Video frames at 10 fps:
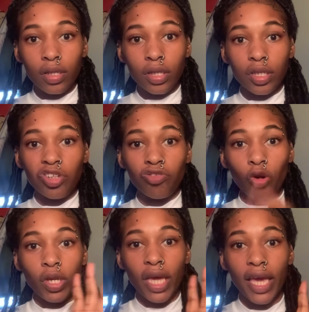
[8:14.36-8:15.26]
Just
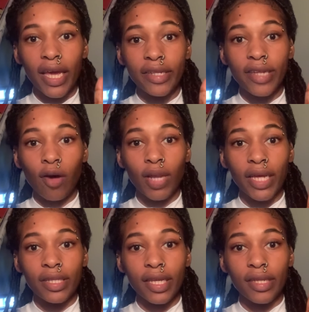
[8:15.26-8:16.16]
throw your hands out
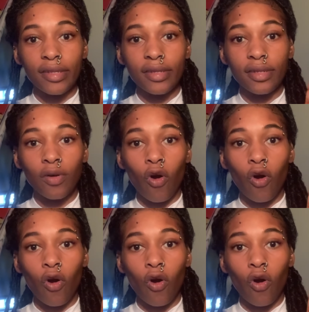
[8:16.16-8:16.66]
like this,